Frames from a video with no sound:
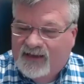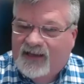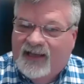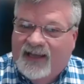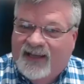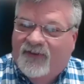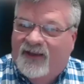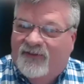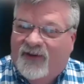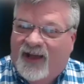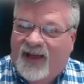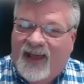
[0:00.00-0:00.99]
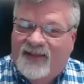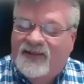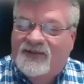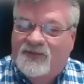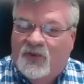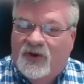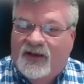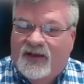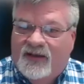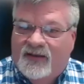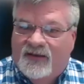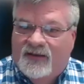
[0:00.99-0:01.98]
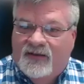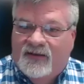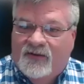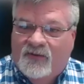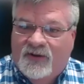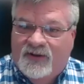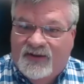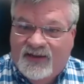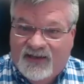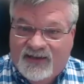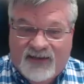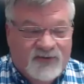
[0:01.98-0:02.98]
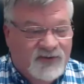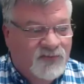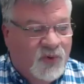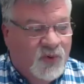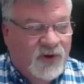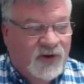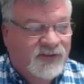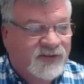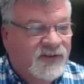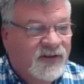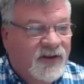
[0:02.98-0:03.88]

if if I had this book when DJ was born